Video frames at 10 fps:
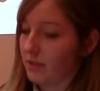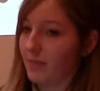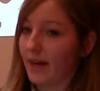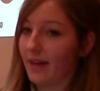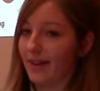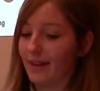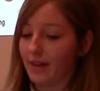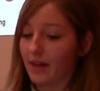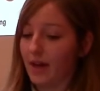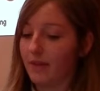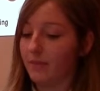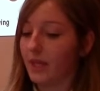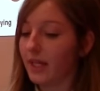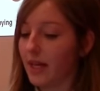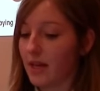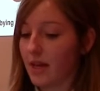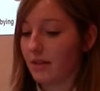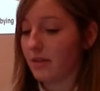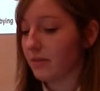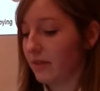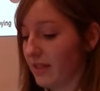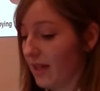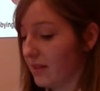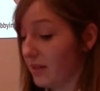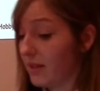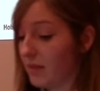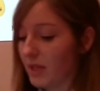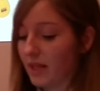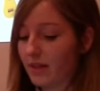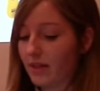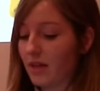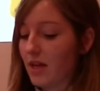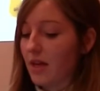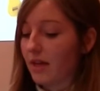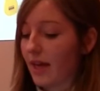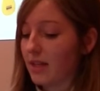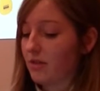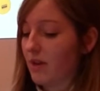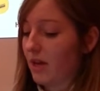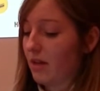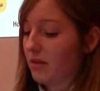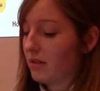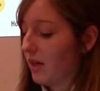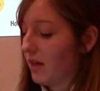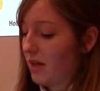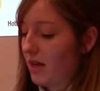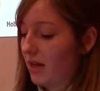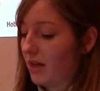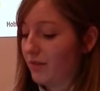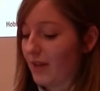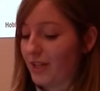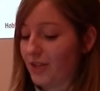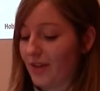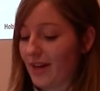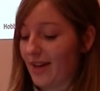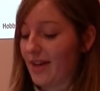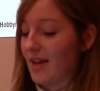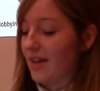spanning cleaning, because that's a steam cleaner, catering, gardening, adventuring,